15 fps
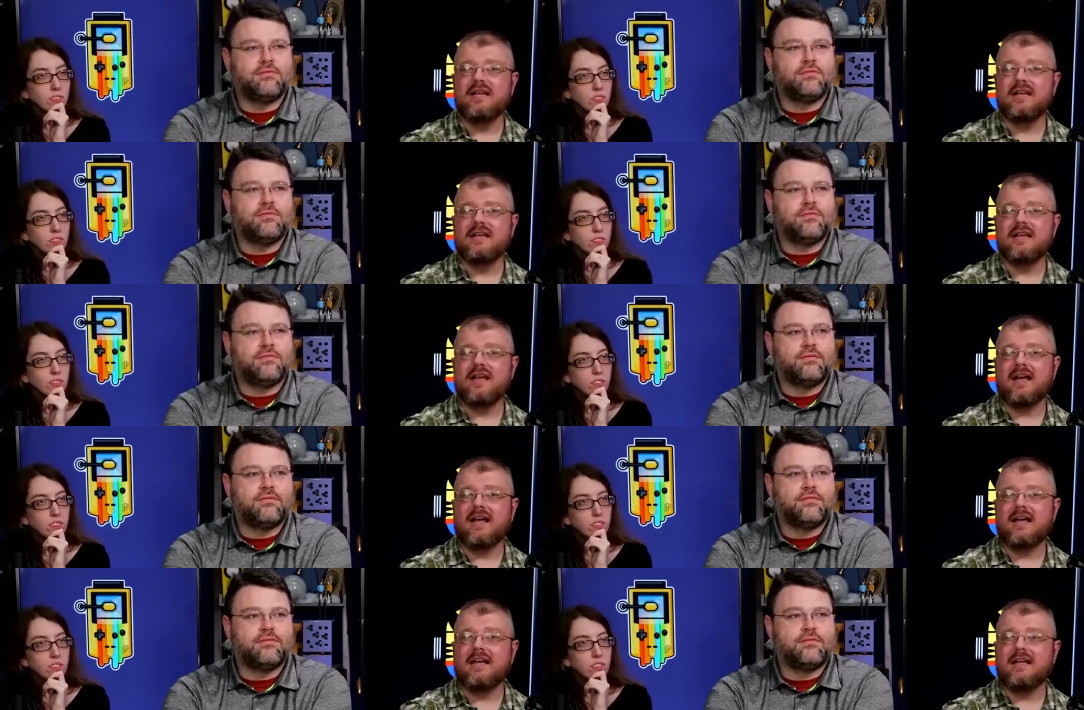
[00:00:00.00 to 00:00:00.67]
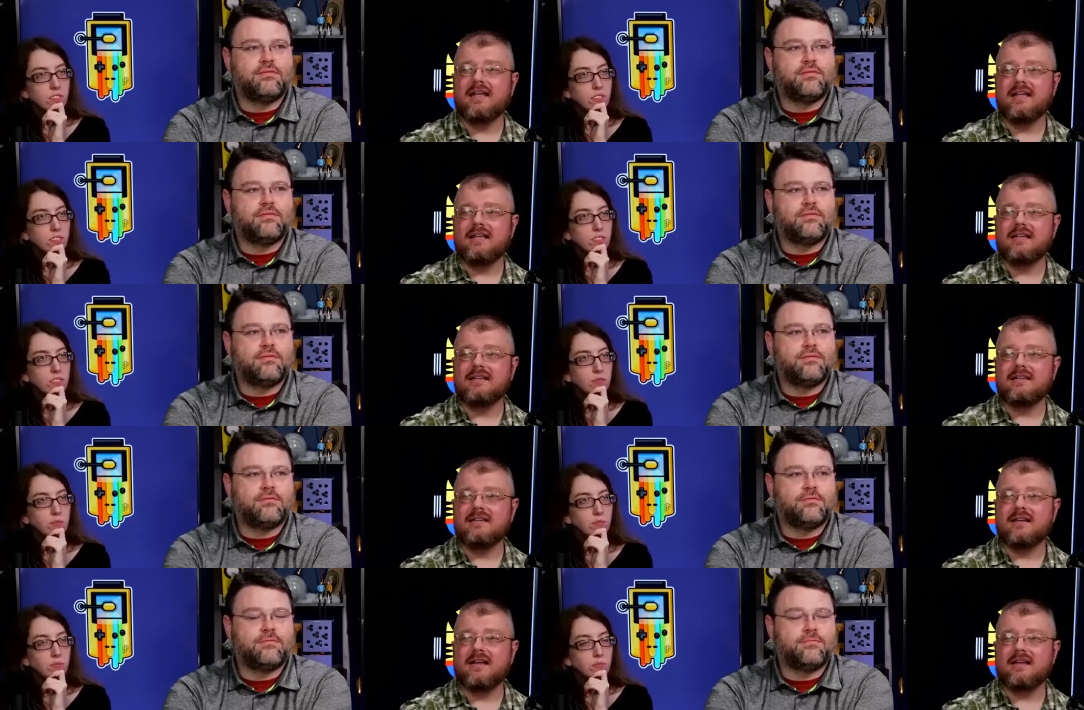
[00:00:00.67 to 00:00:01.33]
Speaker 1: get
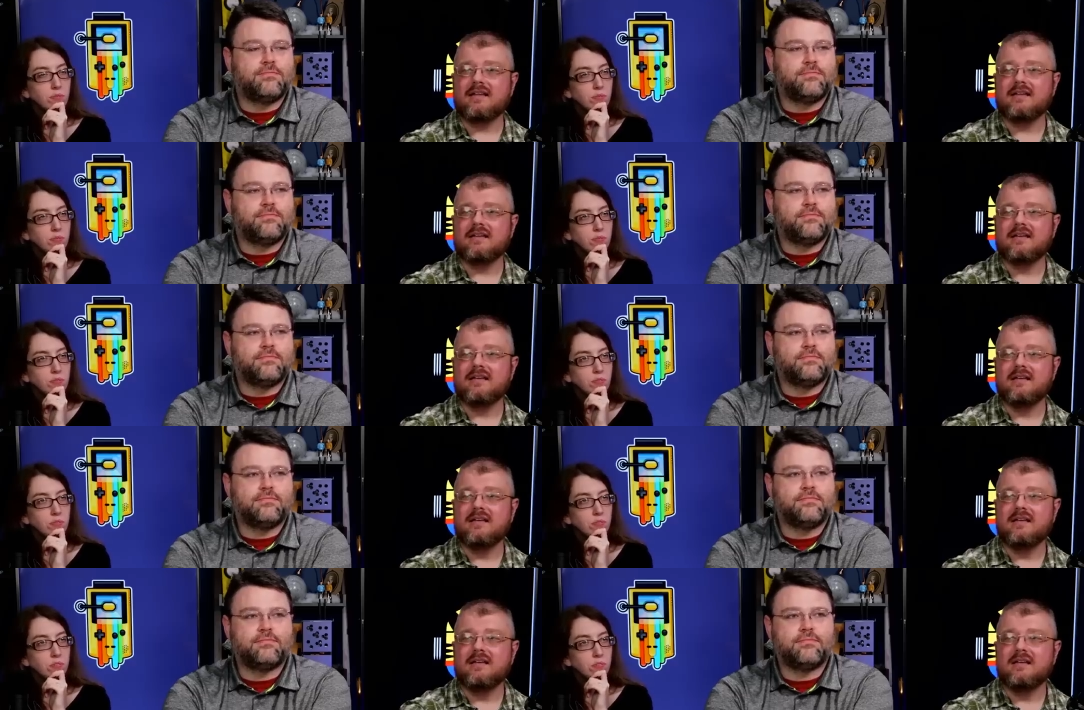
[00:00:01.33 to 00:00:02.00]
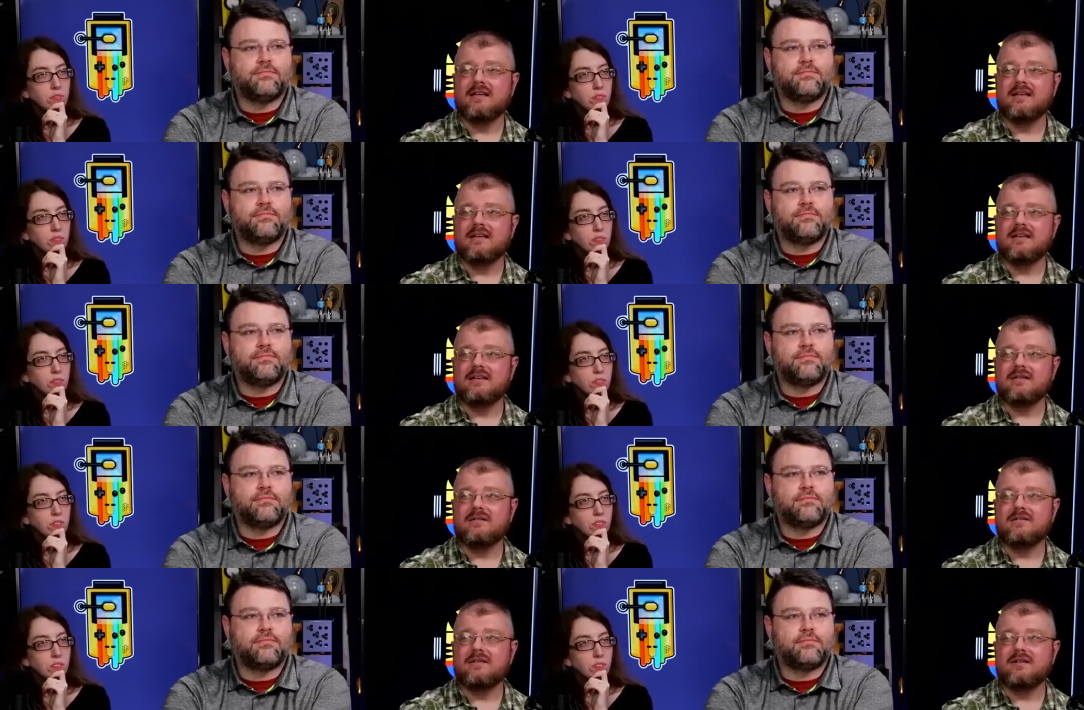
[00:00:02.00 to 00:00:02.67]
a like
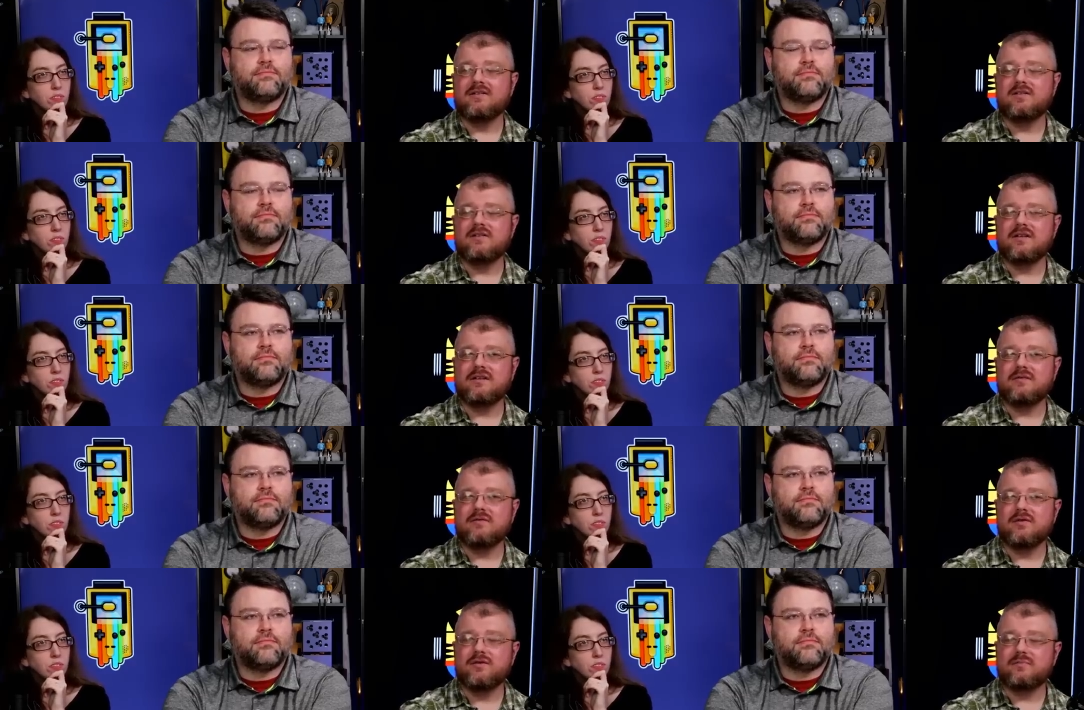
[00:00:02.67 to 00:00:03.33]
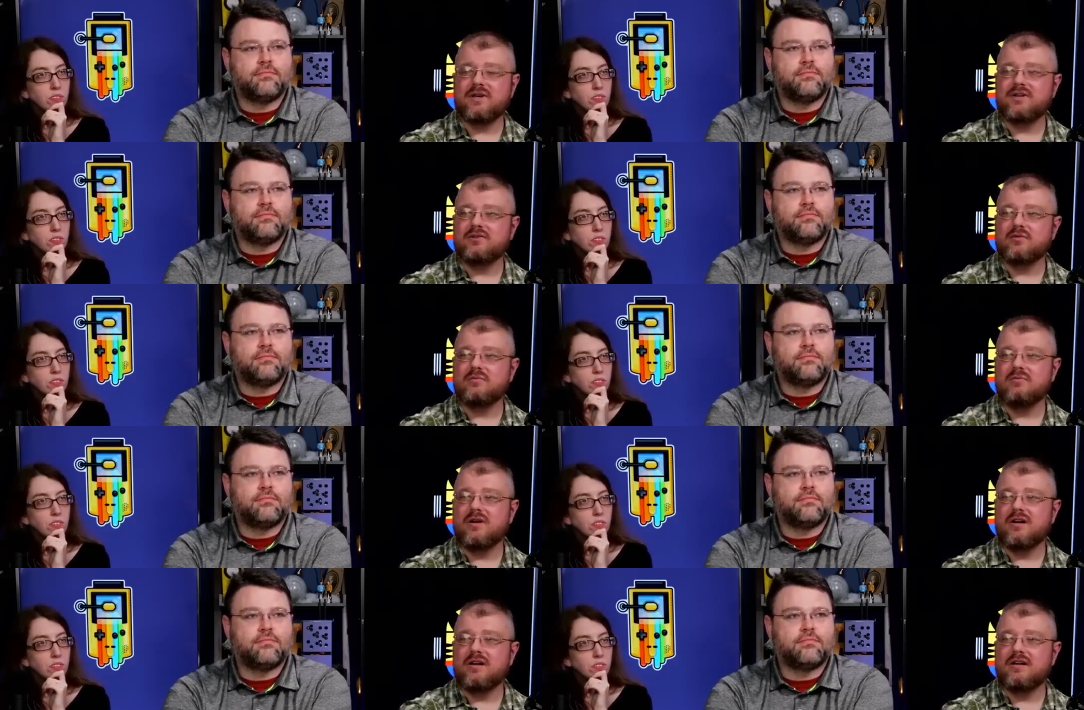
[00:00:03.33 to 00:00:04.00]
a, a special
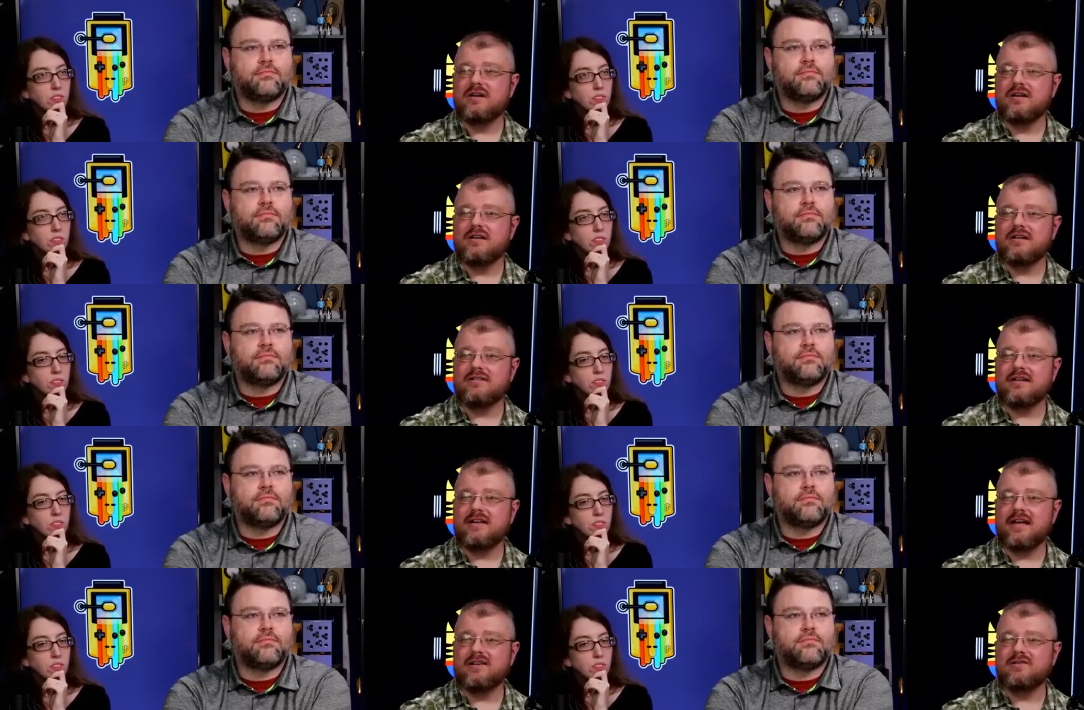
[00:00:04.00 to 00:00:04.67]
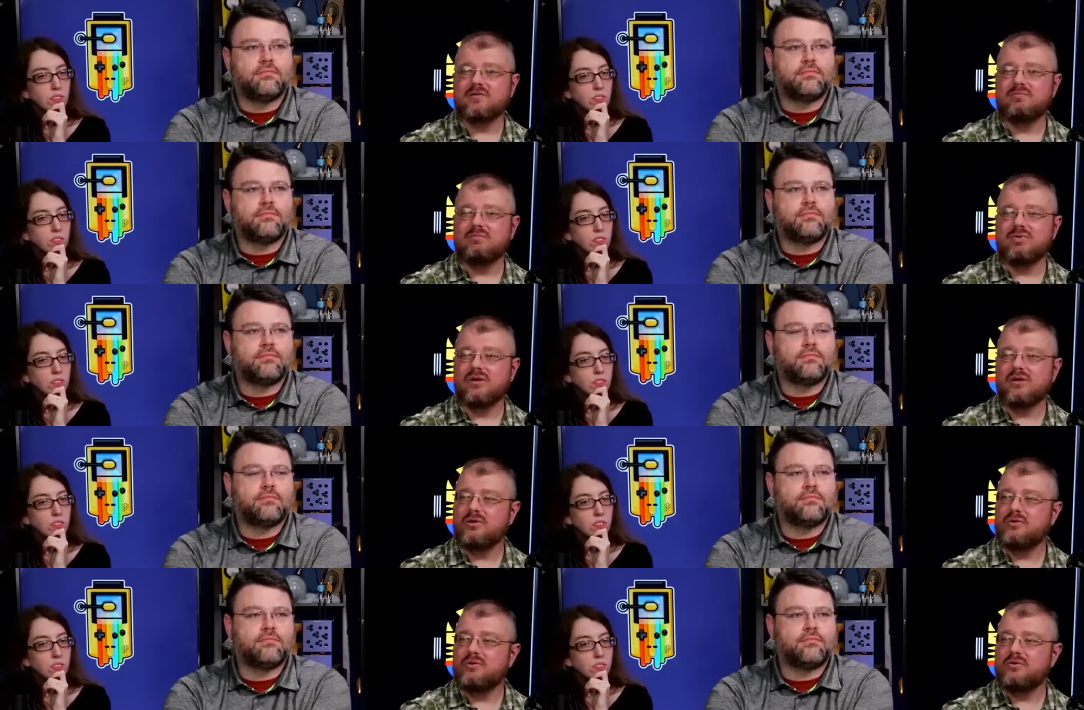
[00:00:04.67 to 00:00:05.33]
mug that has
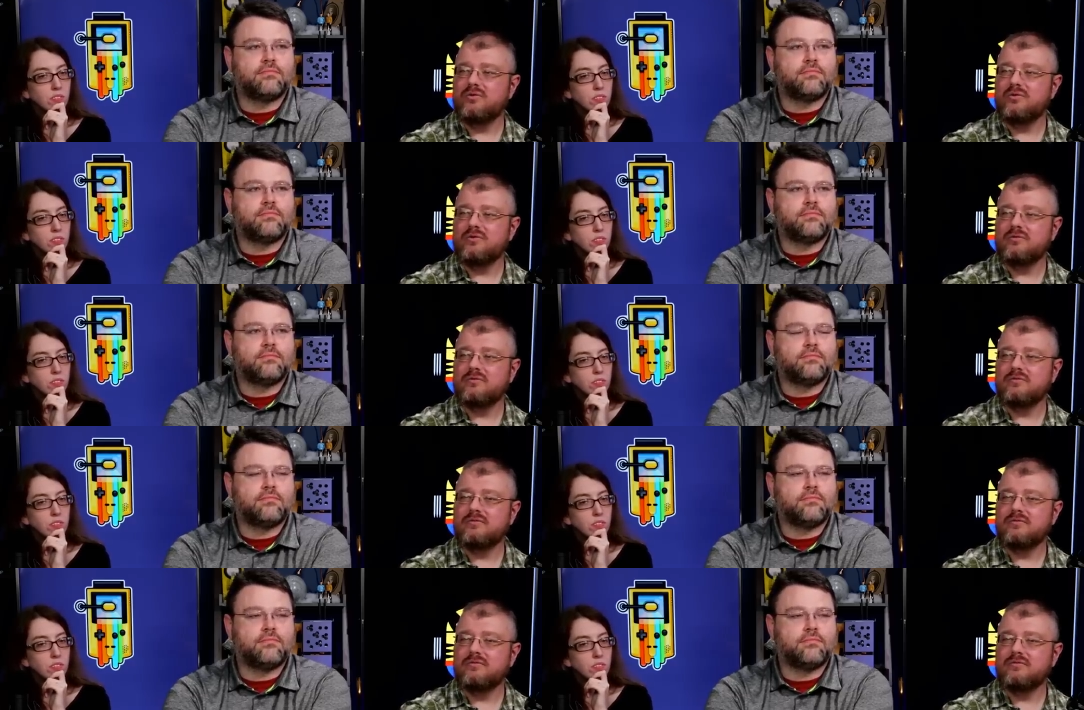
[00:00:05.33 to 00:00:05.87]
blue